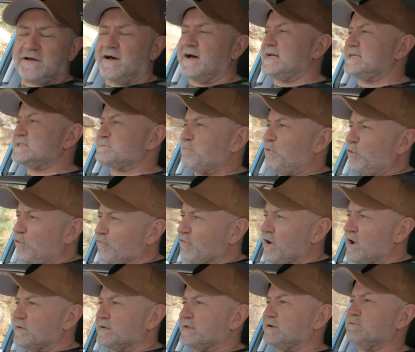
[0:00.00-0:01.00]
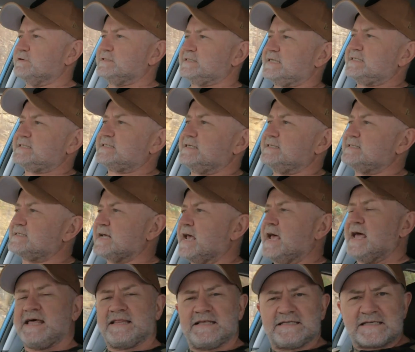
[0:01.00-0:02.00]
tyres, more rolling resistance,
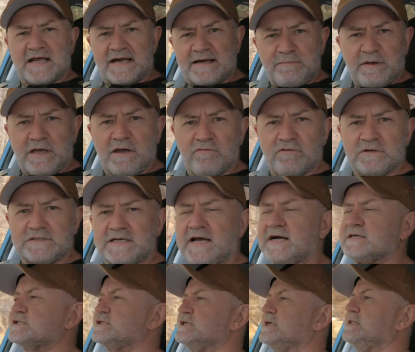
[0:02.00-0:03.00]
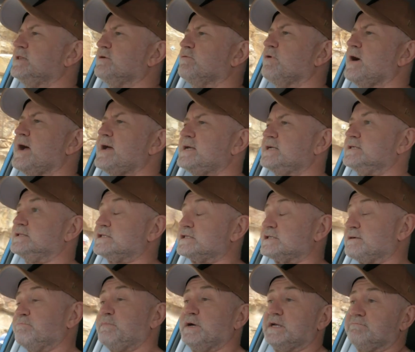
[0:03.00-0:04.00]
there's going to be a reduction in the
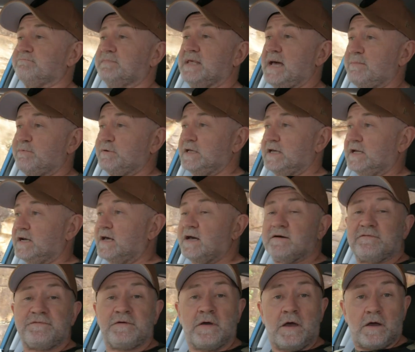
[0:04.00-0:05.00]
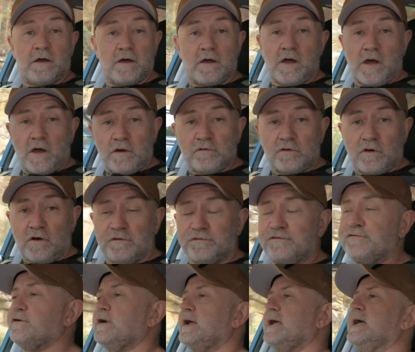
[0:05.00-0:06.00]
range. But happily enough, au
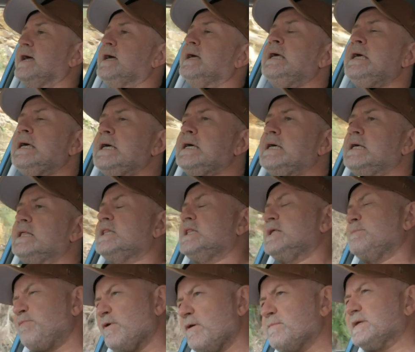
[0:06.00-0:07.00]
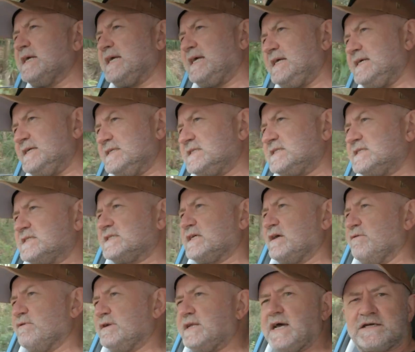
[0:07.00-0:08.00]
contraire, there probably is
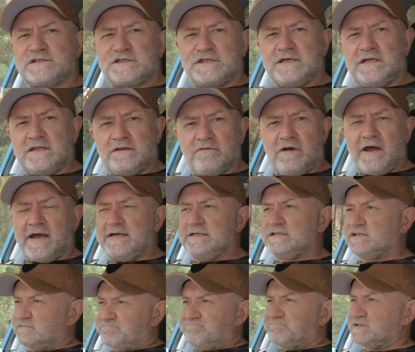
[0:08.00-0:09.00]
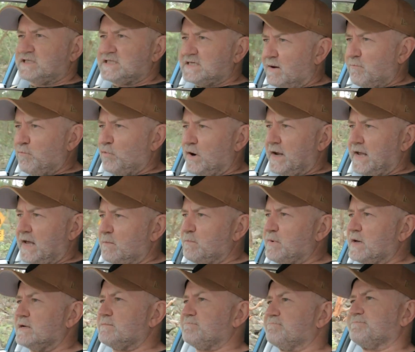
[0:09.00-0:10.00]
a reduction in the range somewhere,
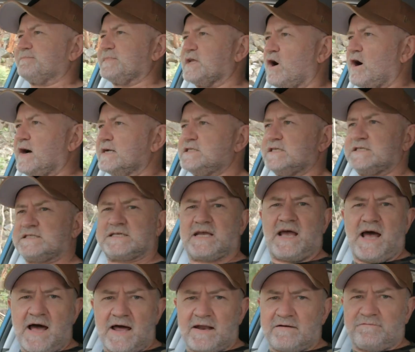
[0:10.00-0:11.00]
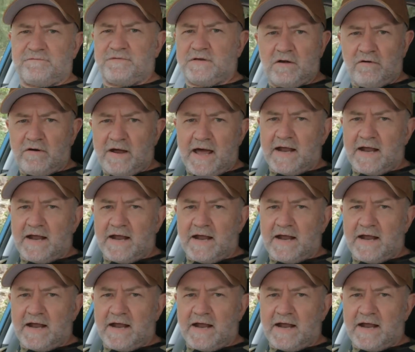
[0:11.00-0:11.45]
but I just can't figure